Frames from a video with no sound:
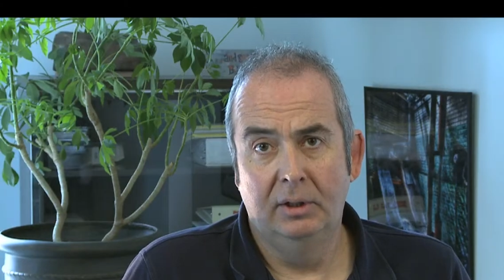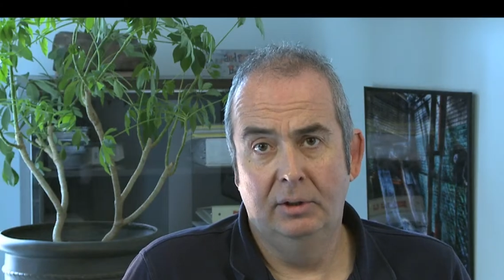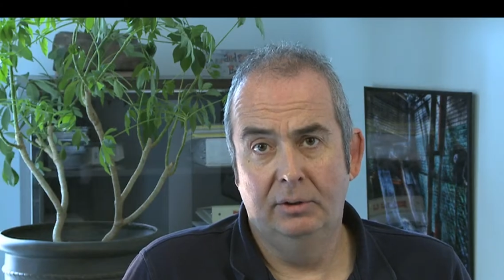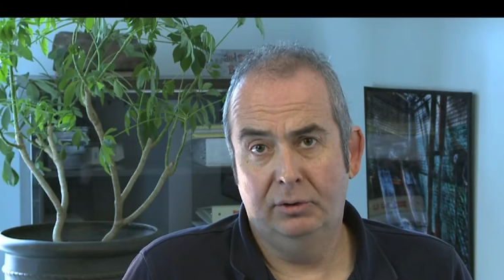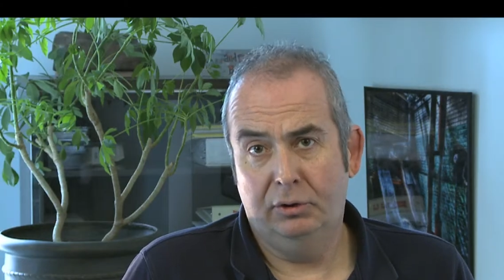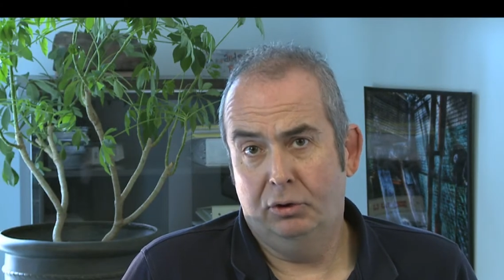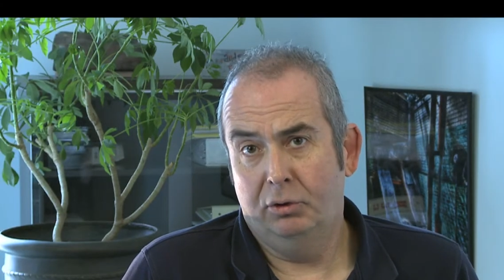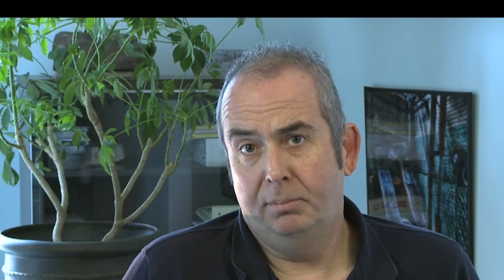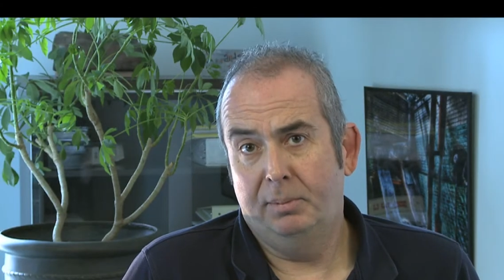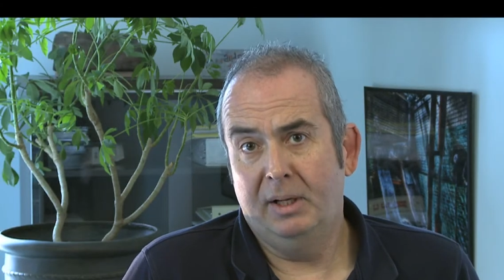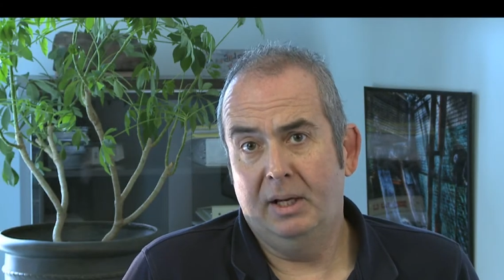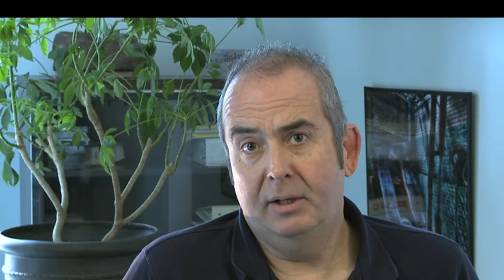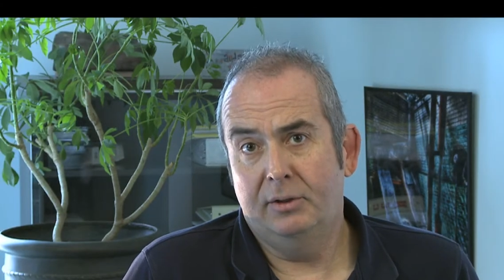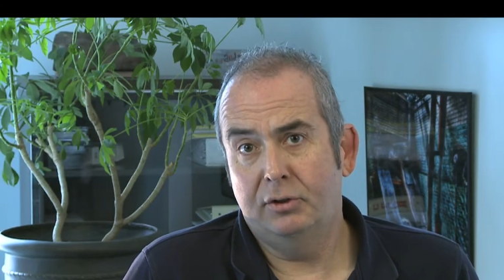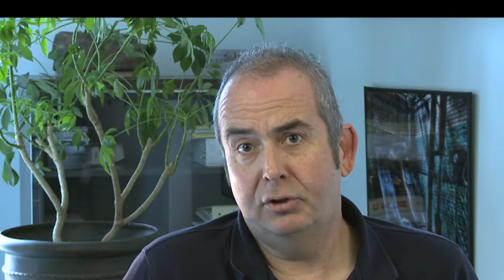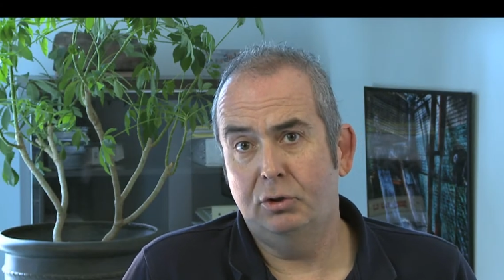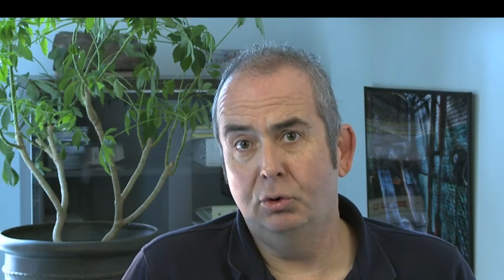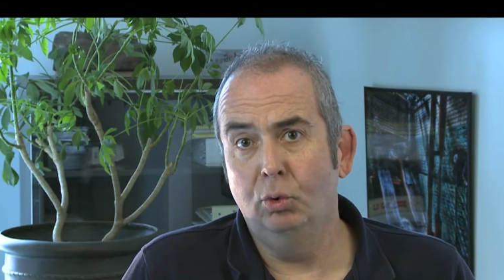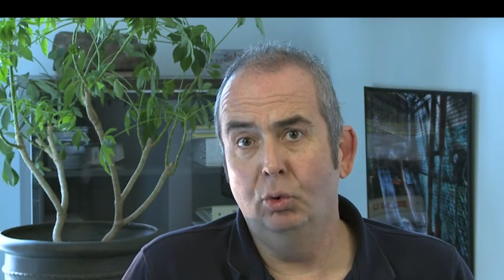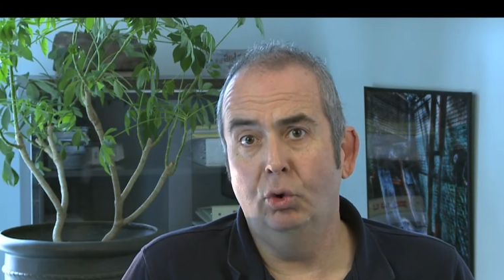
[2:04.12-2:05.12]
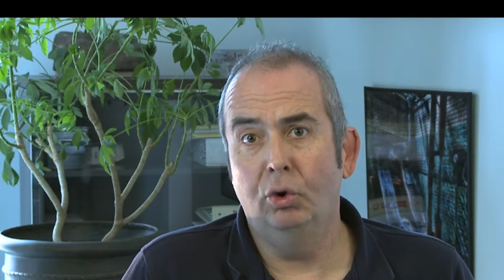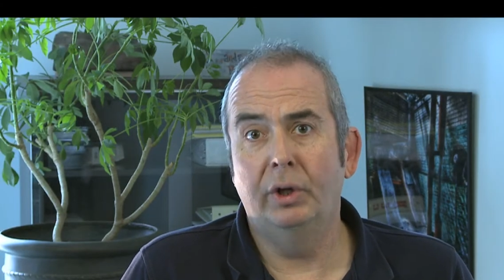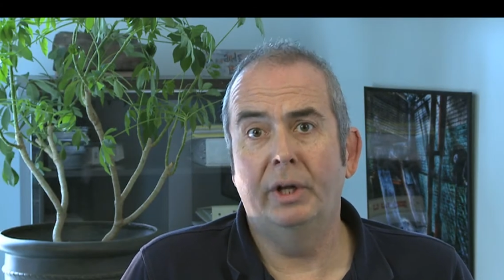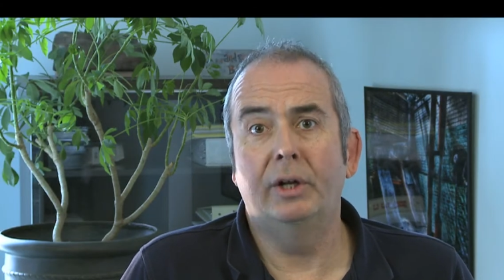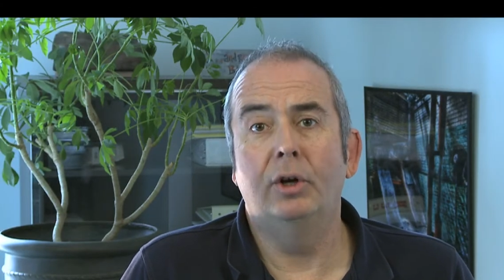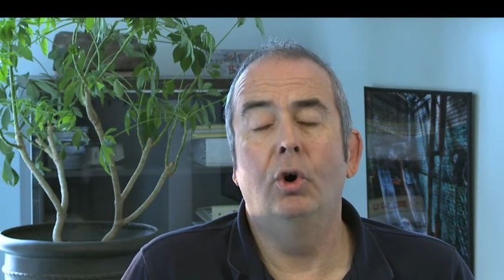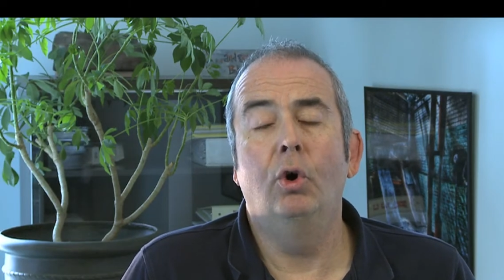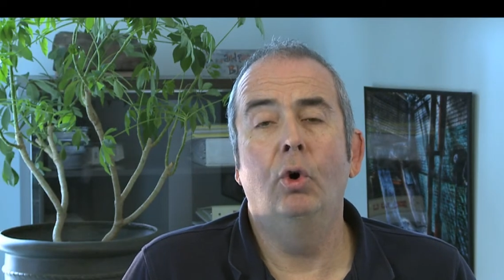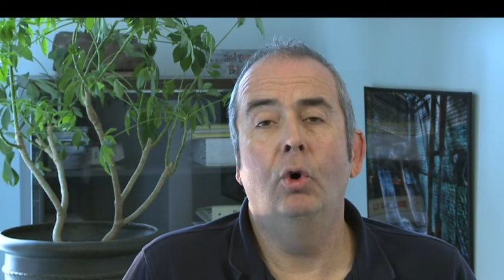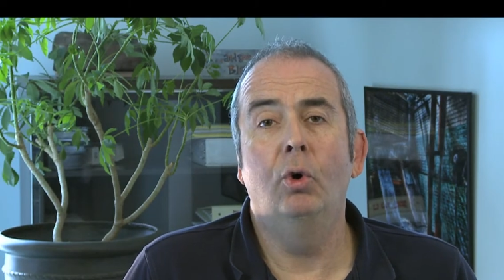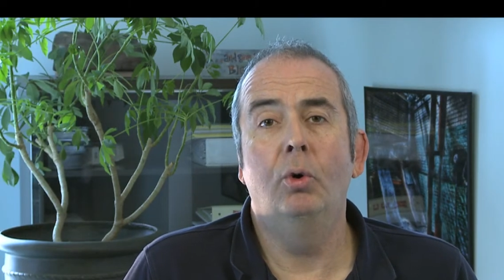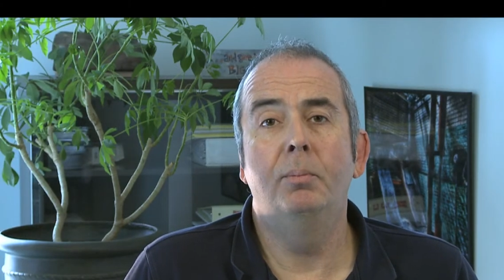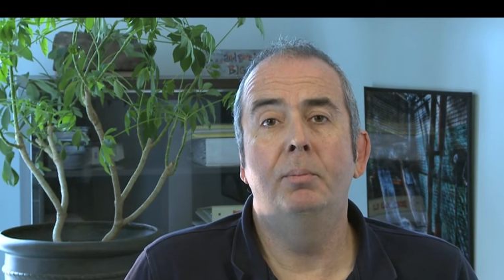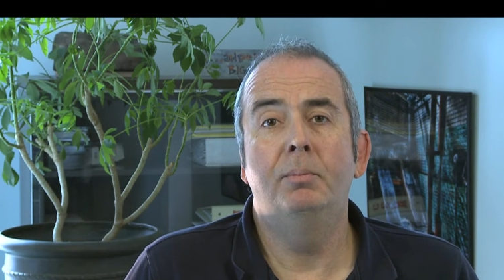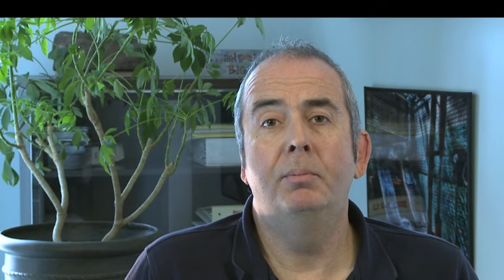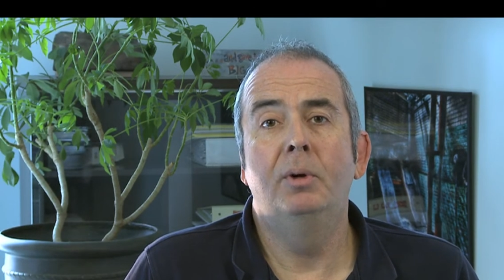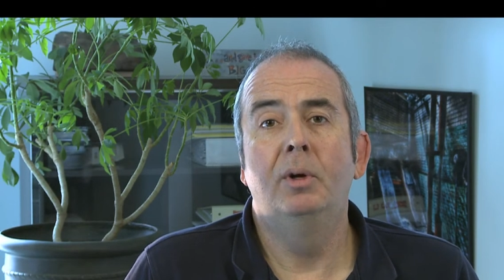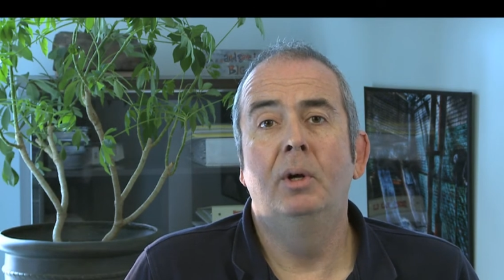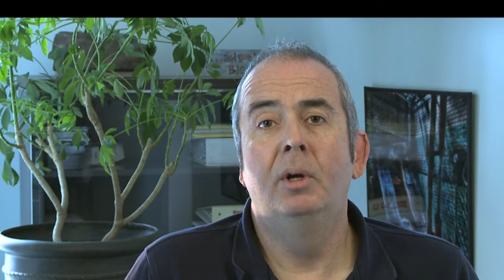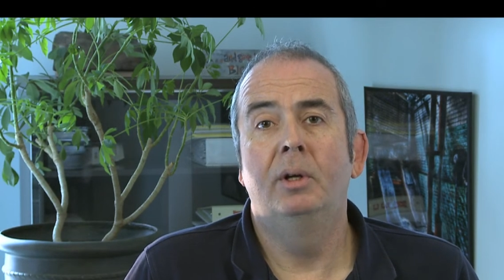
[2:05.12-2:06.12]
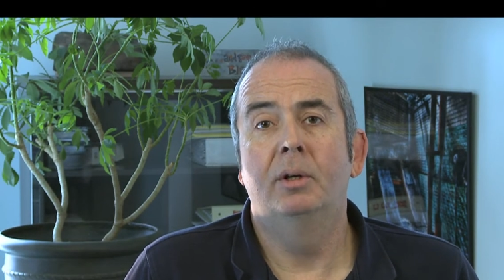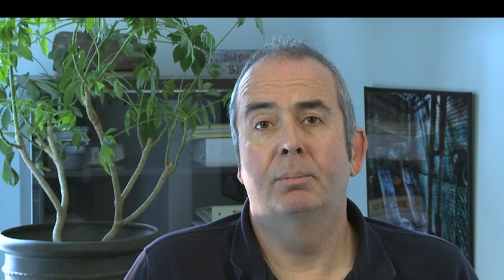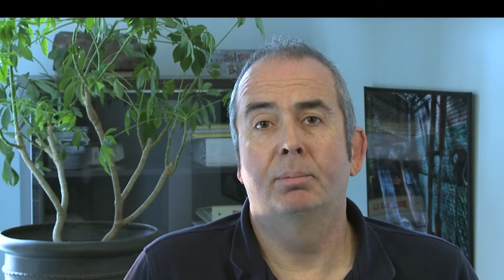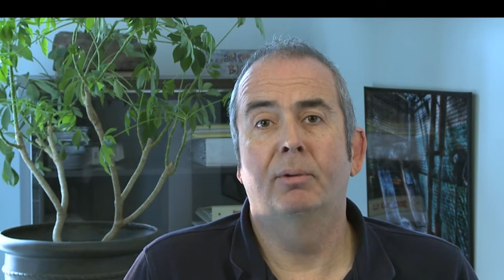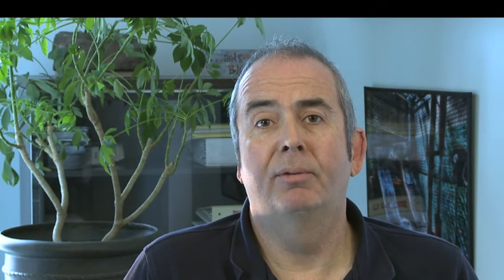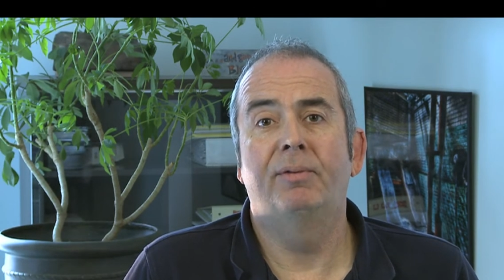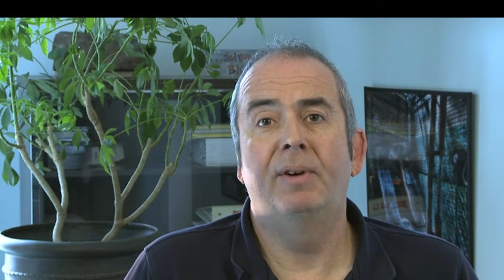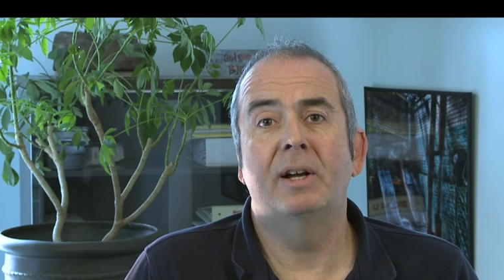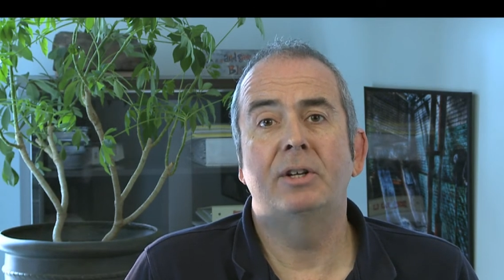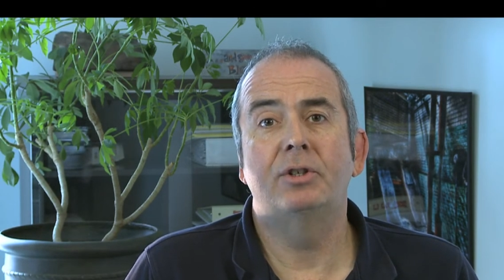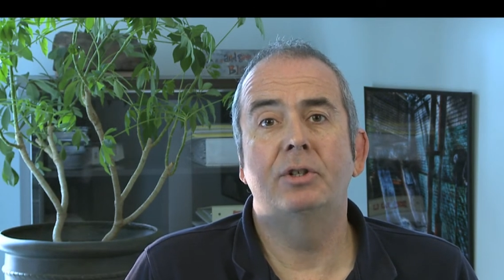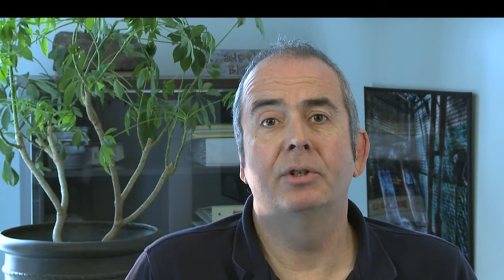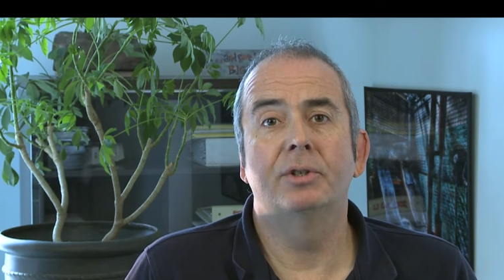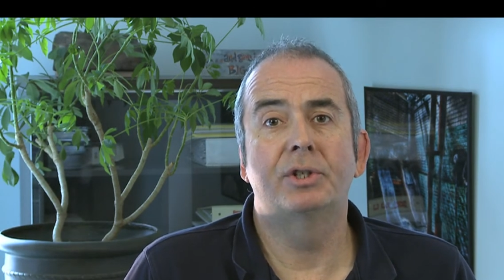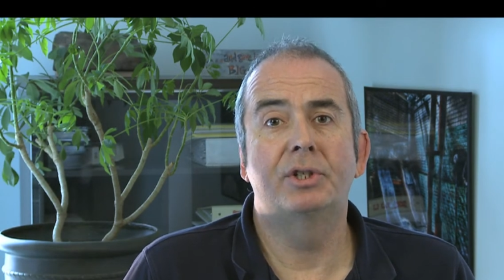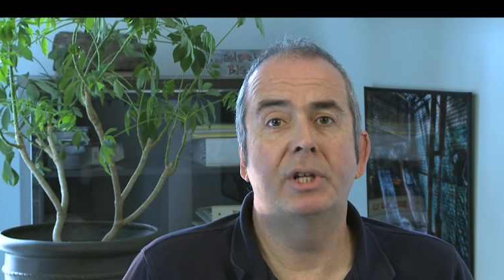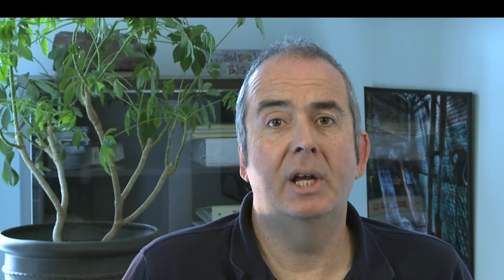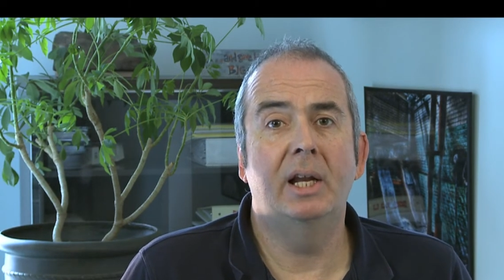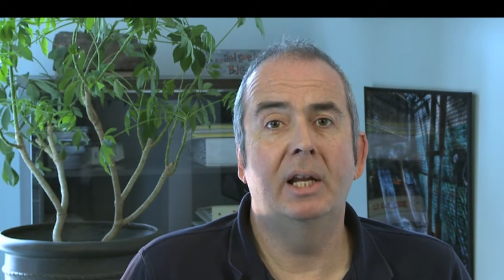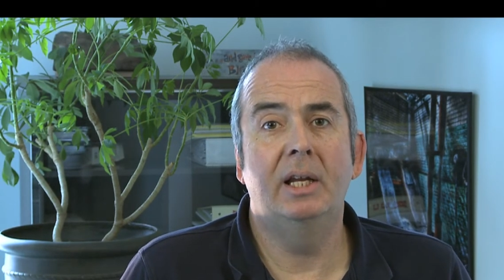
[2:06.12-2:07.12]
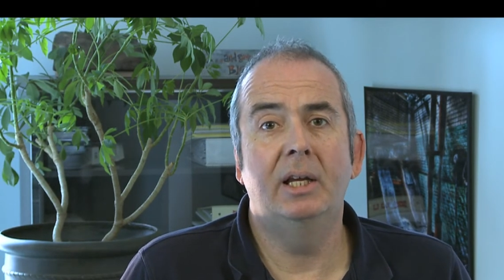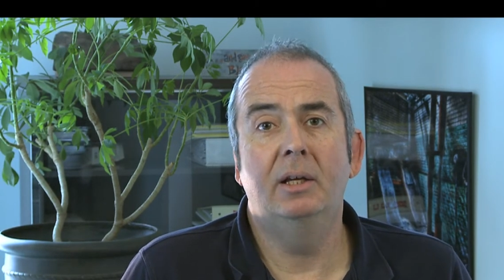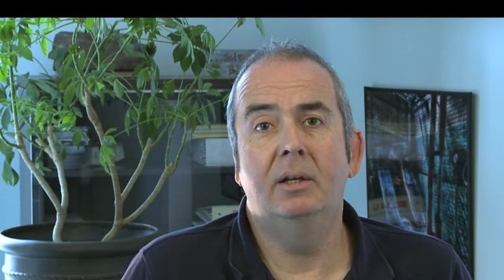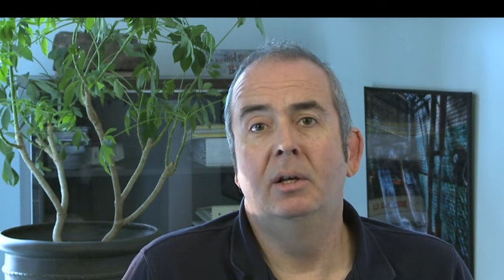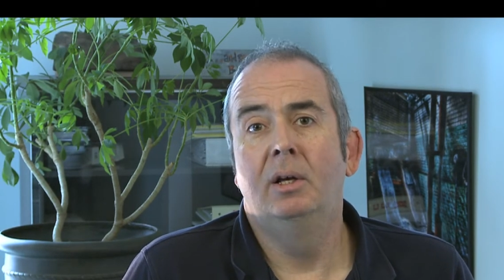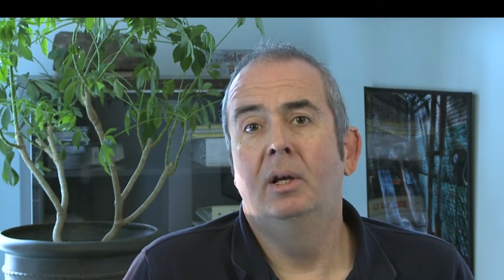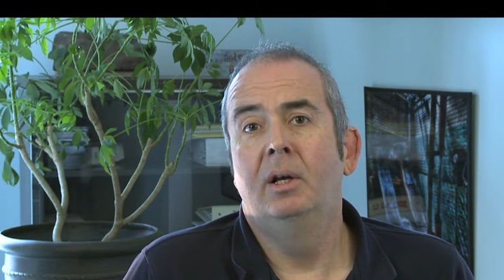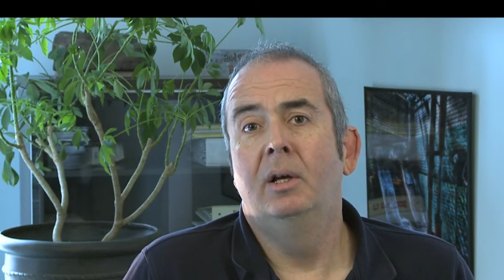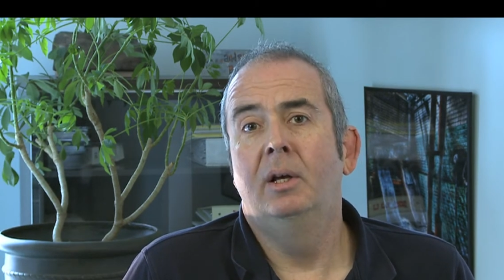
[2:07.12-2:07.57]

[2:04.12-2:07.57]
It could be at school, at home, in a professional setting,